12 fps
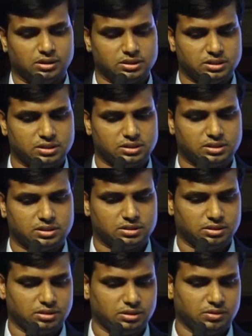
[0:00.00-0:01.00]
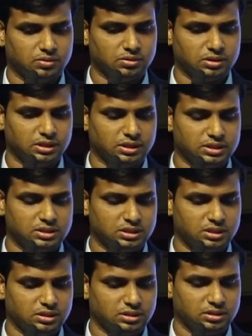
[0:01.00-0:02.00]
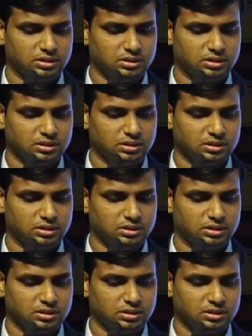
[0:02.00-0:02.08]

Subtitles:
This is the odor intensity,